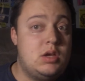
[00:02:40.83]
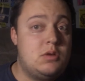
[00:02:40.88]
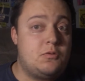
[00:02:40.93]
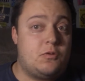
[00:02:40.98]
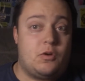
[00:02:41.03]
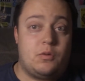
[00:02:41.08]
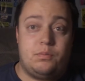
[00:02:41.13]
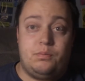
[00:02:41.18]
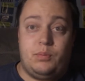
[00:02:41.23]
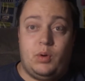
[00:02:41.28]

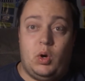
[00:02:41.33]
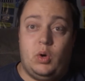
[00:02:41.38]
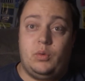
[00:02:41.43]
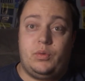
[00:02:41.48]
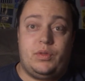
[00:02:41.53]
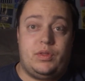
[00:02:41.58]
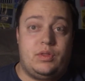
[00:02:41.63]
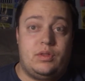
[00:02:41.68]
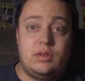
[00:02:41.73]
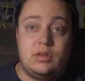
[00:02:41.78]
for
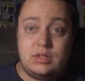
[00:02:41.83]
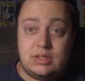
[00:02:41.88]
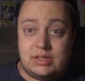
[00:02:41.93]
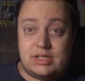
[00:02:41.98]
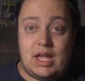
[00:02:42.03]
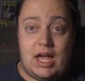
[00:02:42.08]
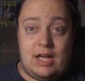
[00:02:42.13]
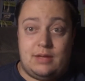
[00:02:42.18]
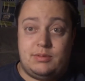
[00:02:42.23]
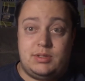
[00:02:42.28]
both
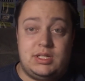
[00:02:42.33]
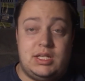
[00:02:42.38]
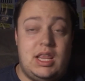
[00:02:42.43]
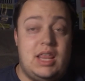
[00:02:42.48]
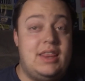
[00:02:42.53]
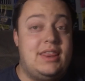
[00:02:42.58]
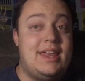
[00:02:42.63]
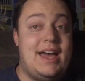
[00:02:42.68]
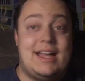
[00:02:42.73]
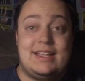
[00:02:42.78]
steps.
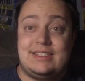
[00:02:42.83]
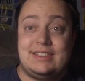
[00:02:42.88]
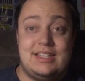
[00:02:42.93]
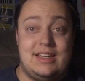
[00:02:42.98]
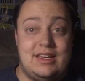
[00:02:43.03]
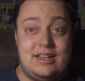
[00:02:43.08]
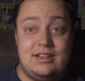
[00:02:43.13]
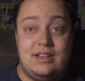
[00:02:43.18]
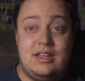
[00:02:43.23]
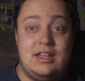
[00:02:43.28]
That's
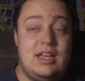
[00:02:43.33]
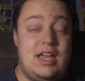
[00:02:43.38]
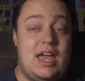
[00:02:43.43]
it.